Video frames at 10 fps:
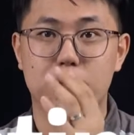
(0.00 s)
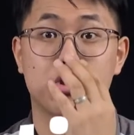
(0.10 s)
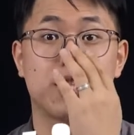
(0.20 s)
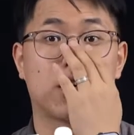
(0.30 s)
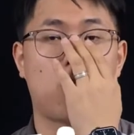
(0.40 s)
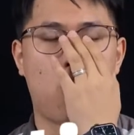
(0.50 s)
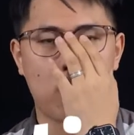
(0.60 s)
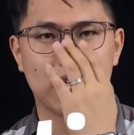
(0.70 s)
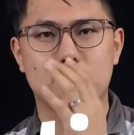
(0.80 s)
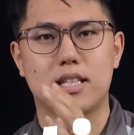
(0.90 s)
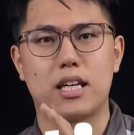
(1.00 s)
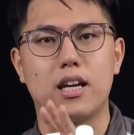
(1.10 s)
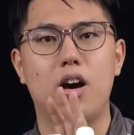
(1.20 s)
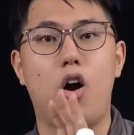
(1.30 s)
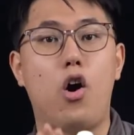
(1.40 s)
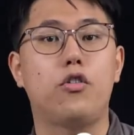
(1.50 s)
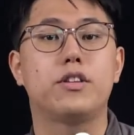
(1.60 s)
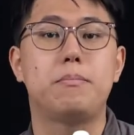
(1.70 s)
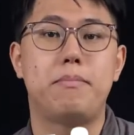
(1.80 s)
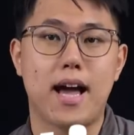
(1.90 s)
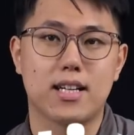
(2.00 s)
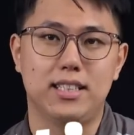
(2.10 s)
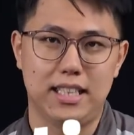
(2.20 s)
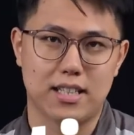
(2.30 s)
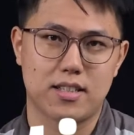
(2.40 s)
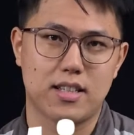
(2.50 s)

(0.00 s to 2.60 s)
the quality of the back glass.